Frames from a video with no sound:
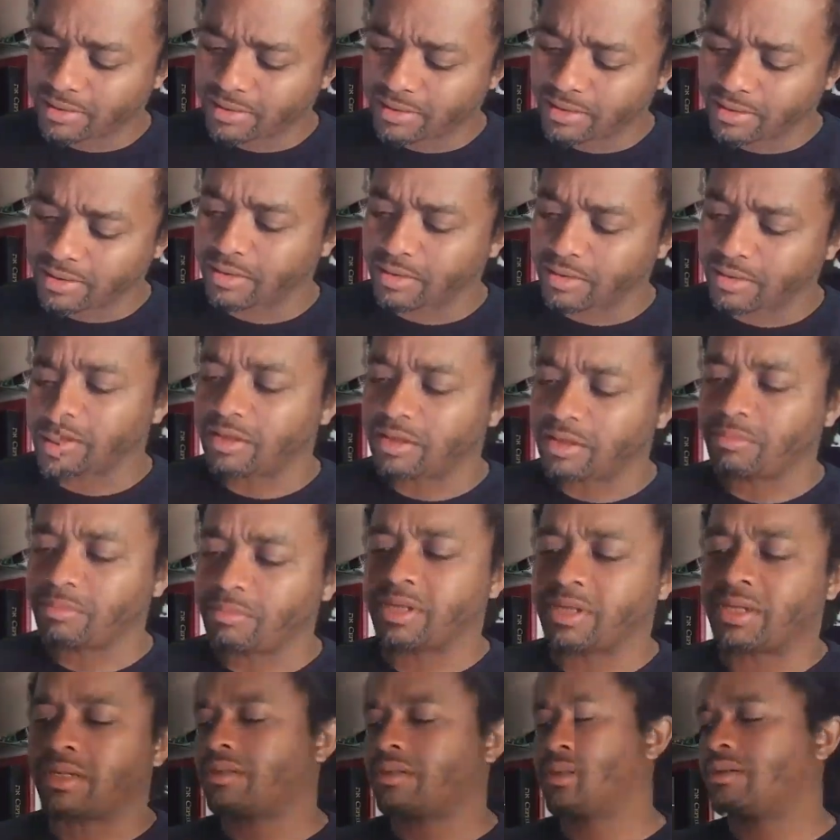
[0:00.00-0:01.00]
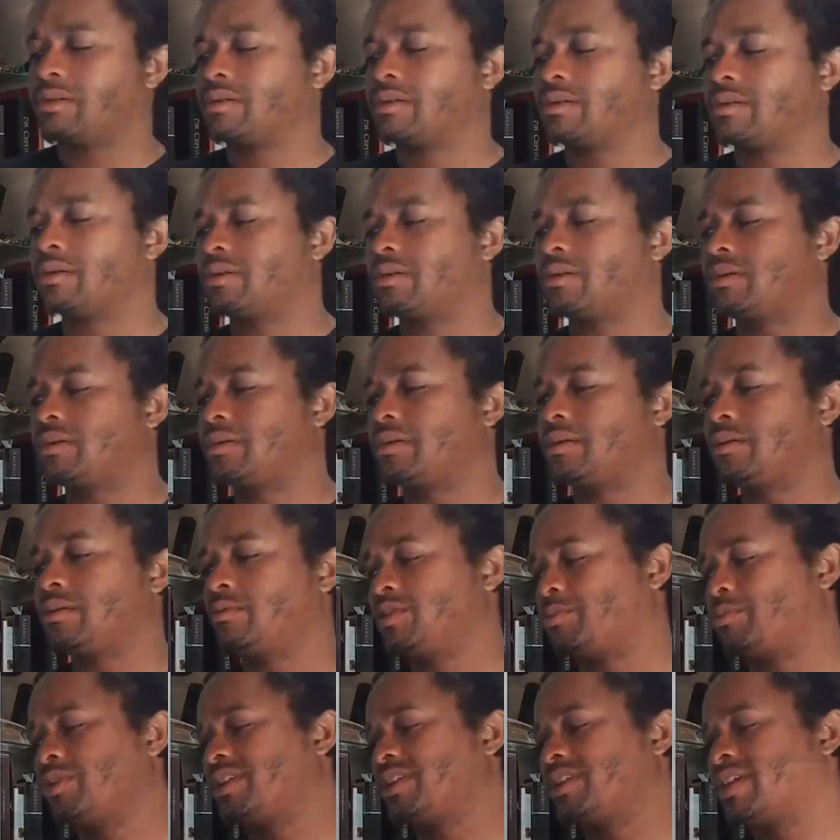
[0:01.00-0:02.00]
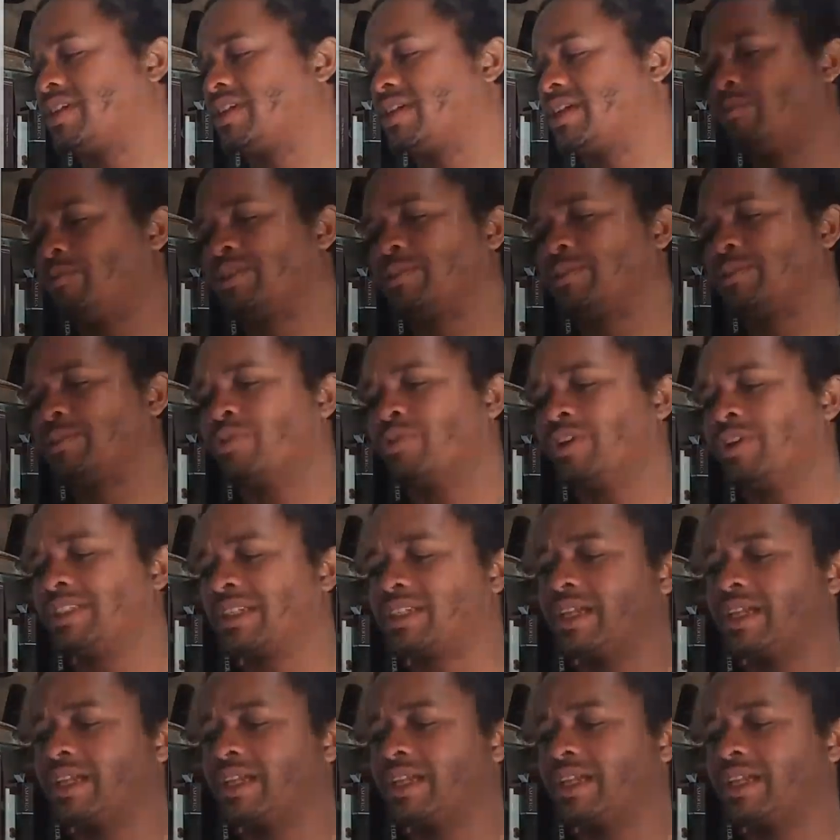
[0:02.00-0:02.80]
Oh, man. Where's the priest king? Where's the priest